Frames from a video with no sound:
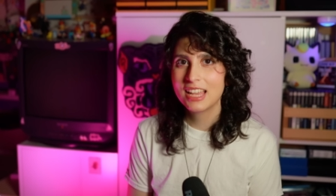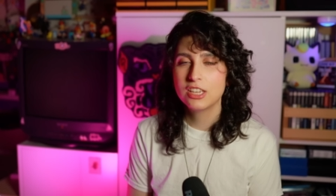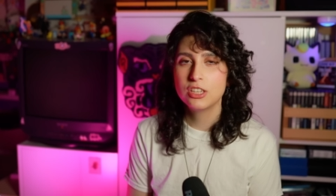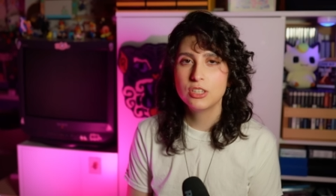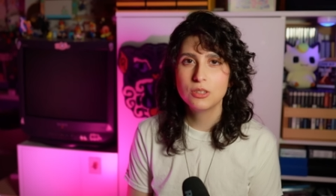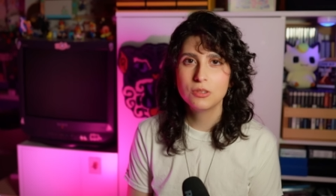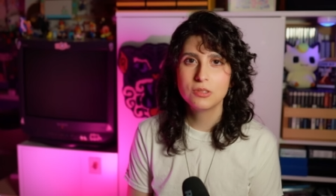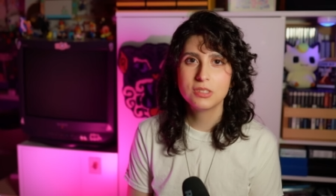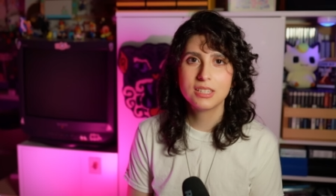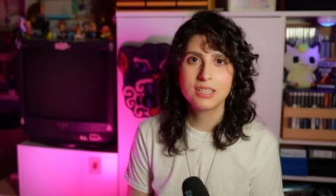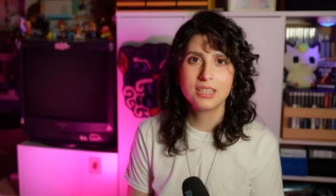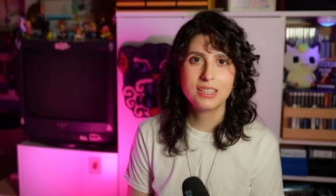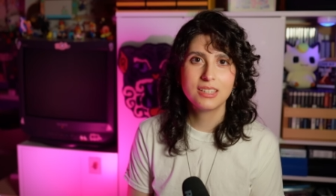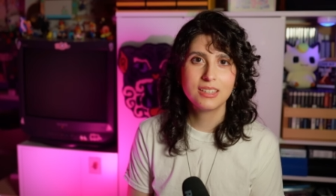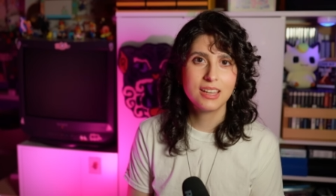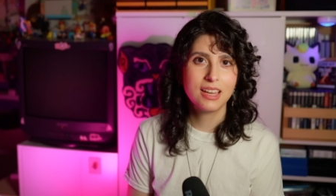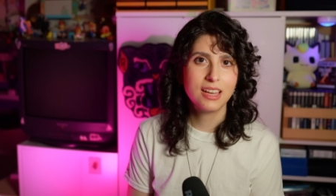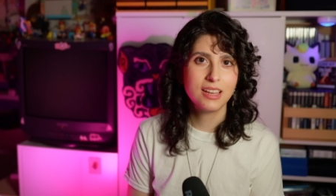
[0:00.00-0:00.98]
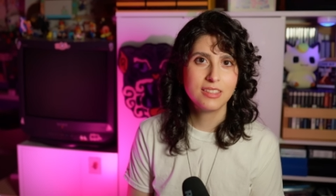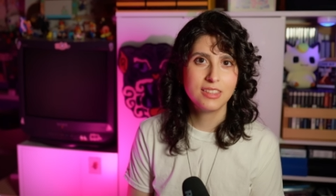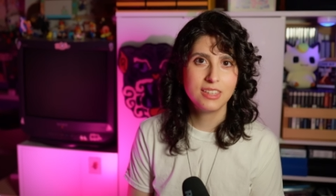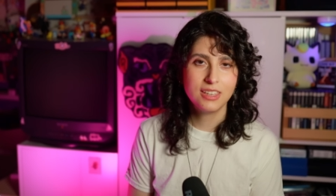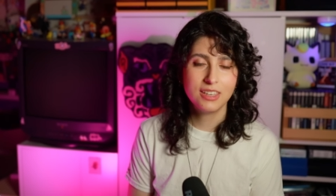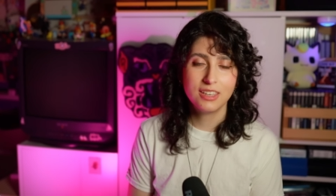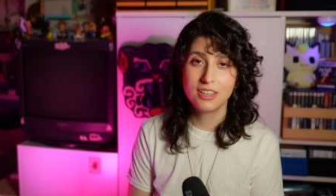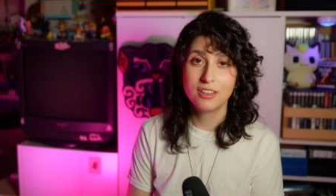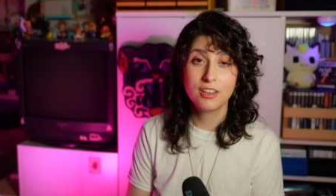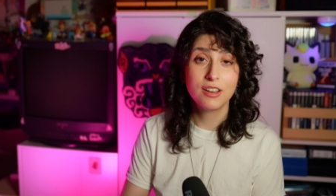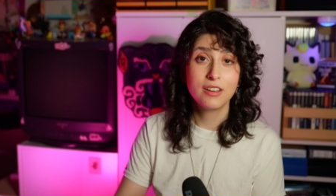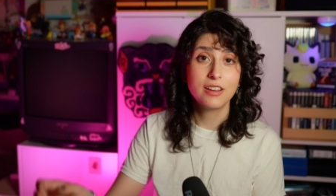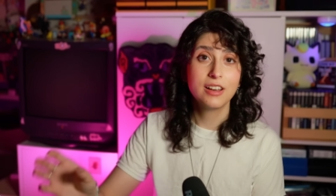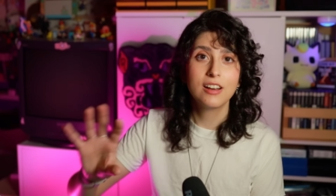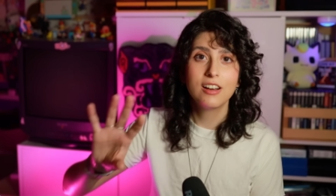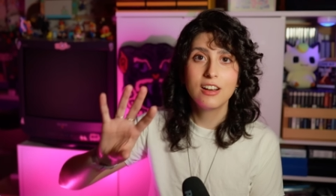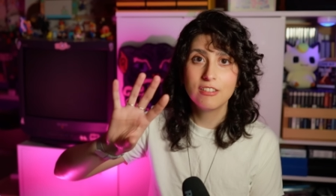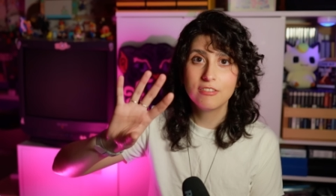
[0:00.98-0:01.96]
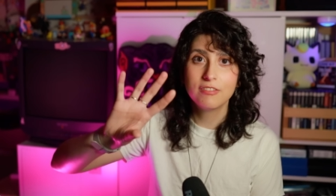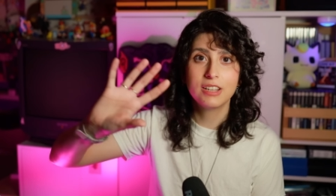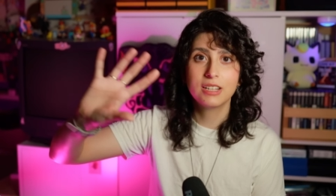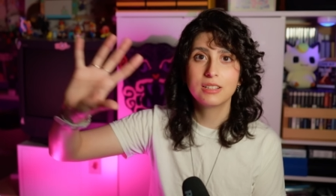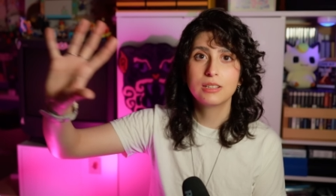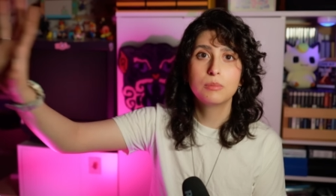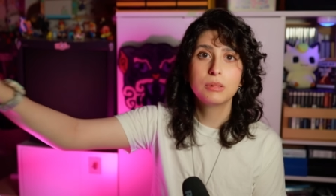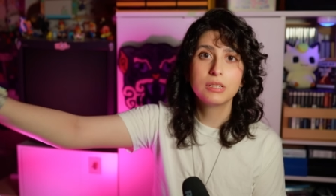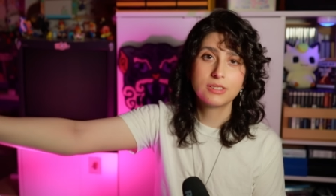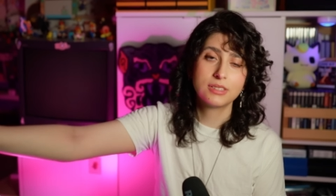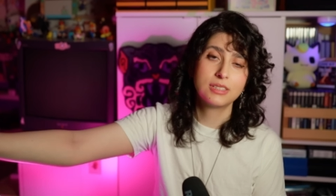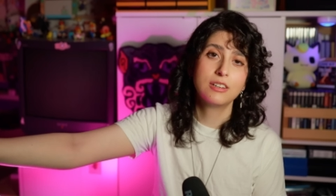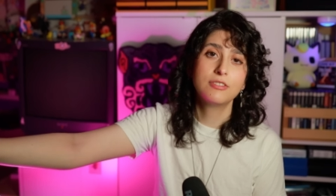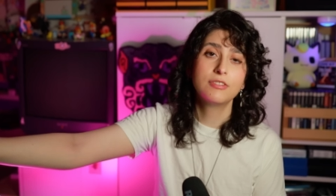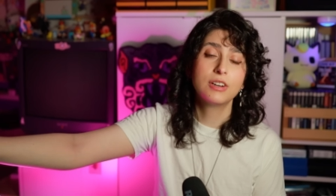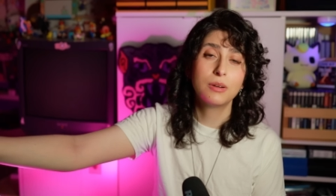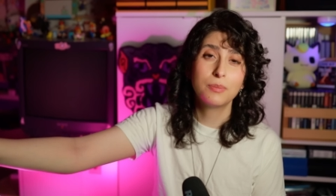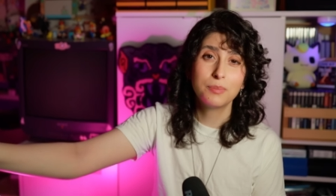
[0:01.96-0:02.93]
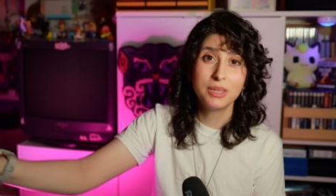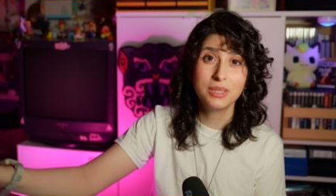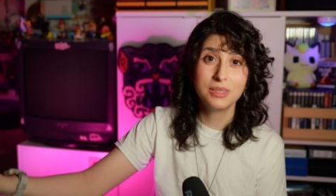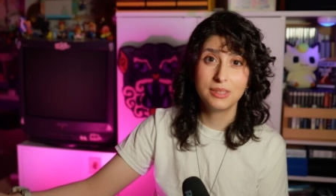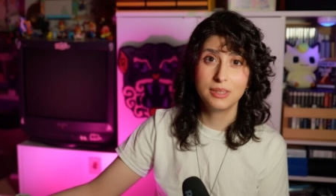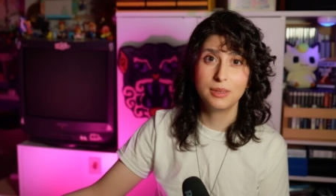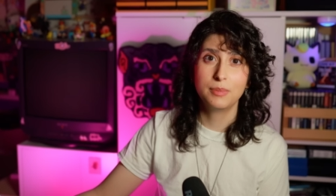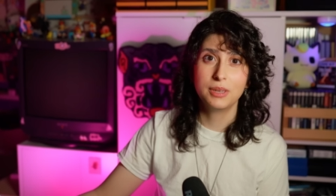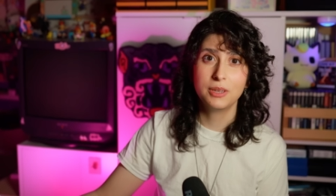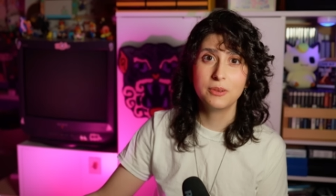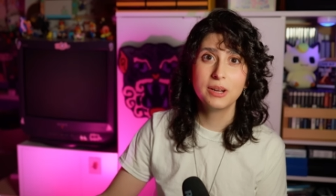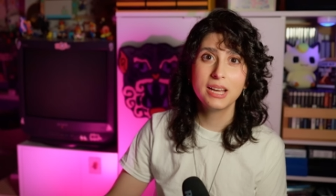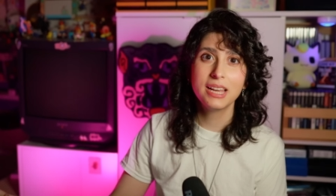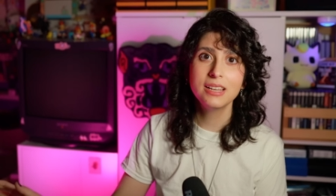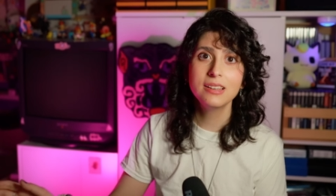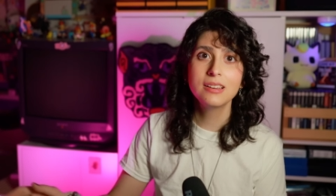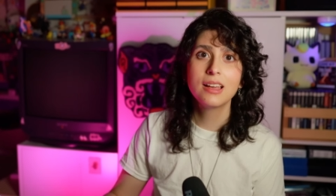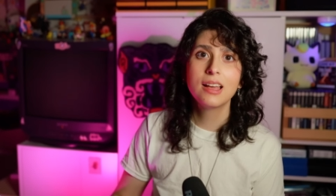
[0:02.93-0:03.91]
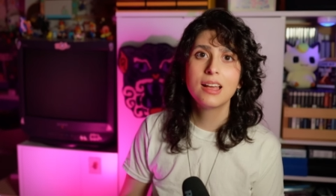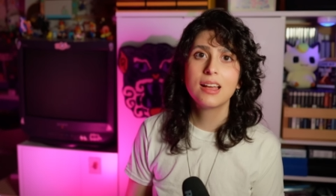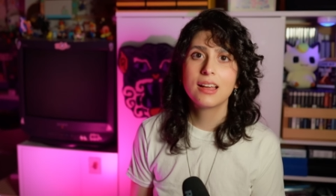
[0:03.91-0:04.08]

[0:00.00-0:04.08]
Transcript: using the available stuff on PCBWay